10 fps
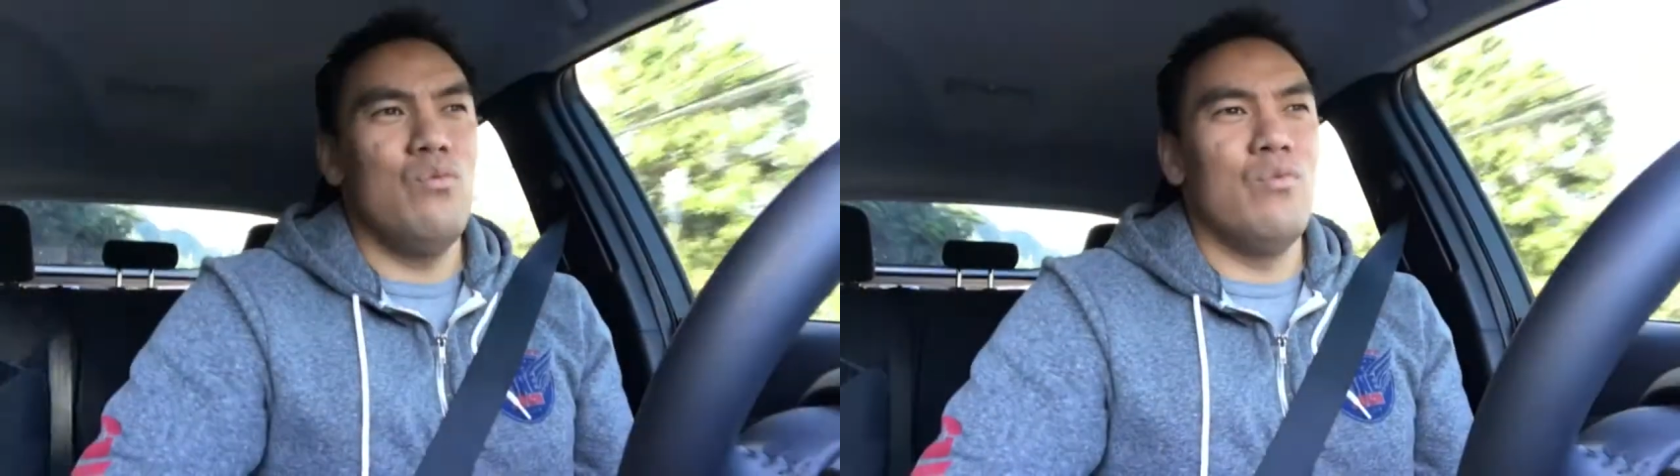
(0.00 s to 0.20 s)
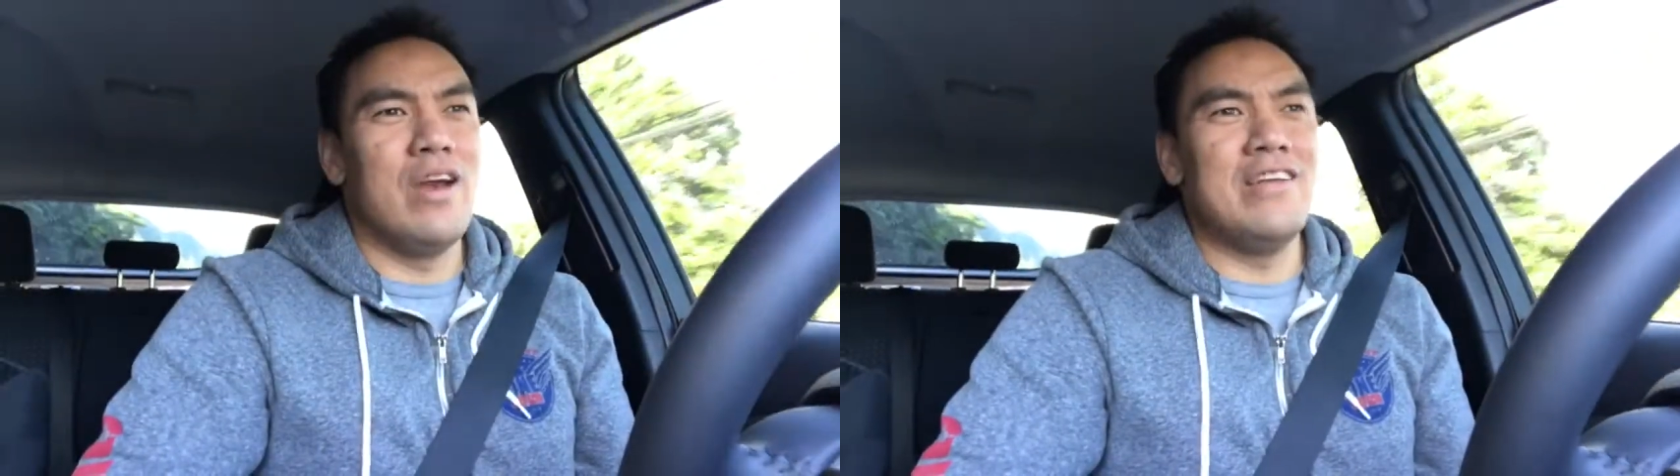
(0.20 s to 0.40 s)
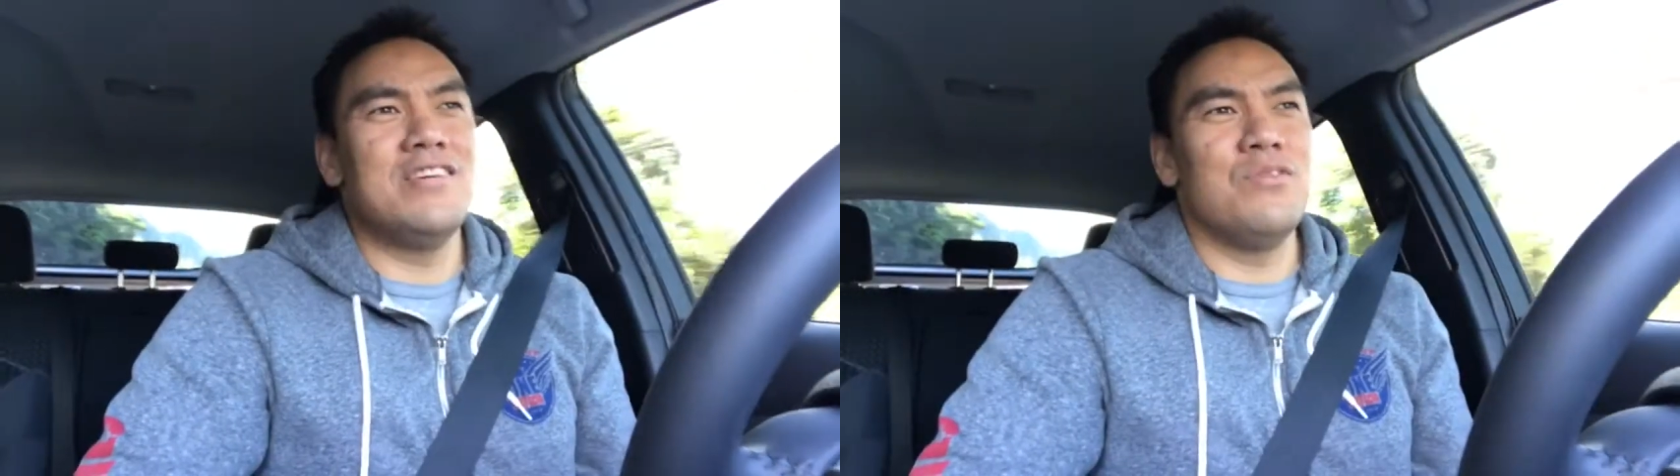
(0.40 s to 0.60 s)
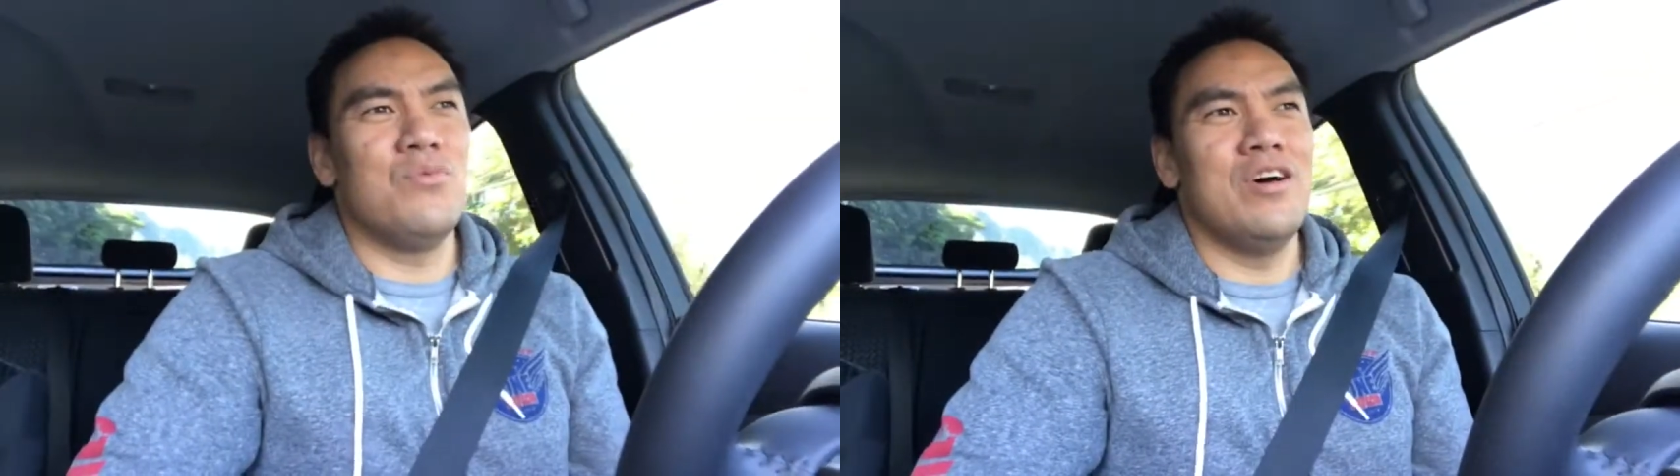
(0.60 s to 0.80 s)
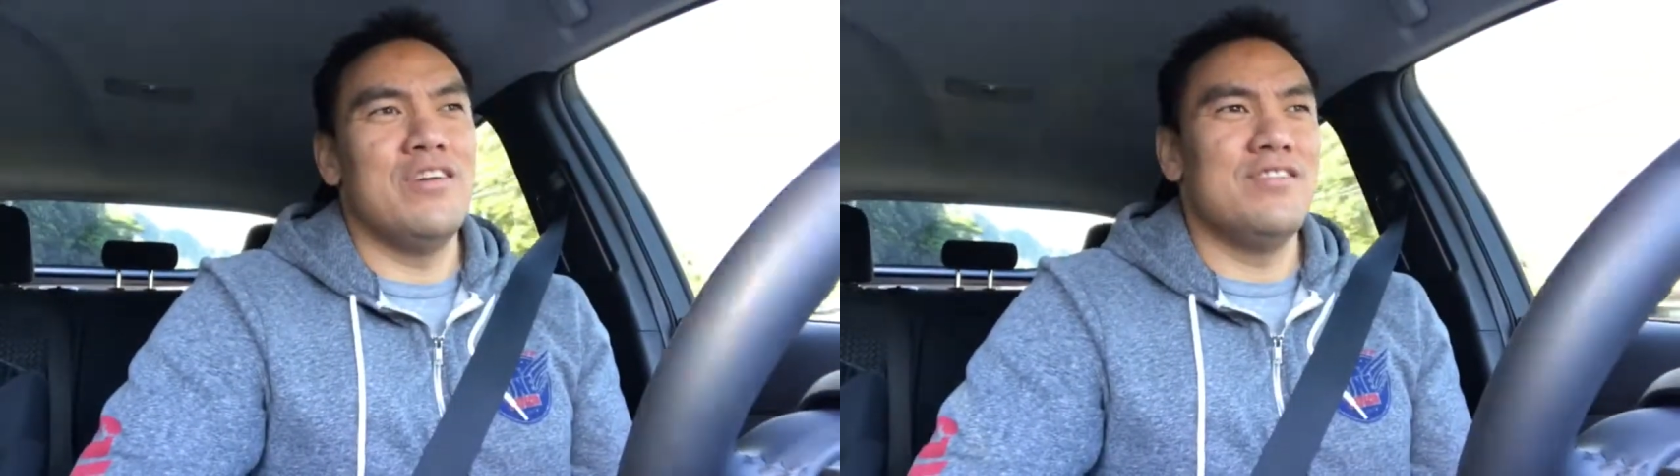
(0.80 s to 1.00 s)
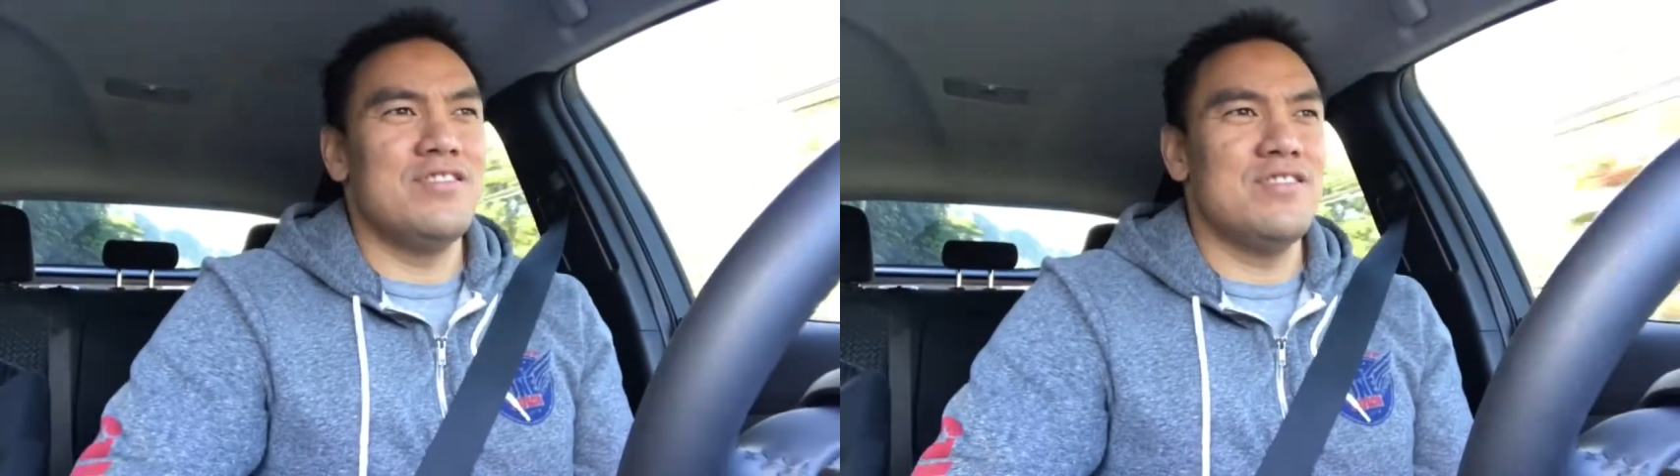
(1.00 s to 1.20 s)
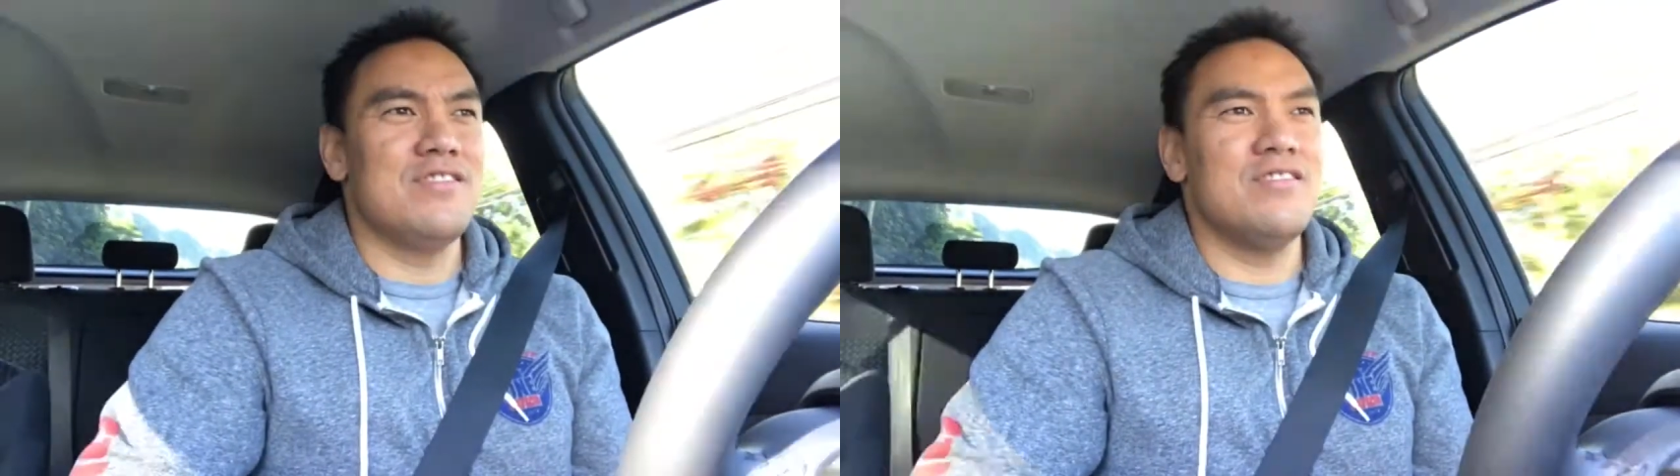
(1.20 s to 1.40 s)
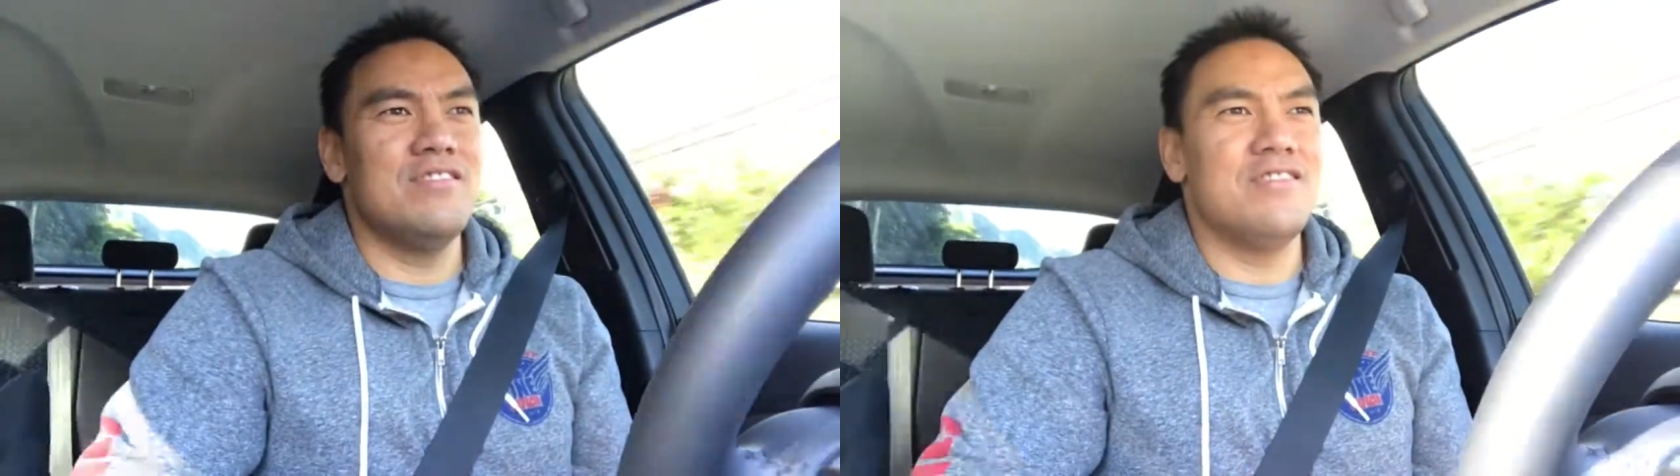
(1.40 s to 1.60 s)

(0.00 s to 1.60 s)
what I did was,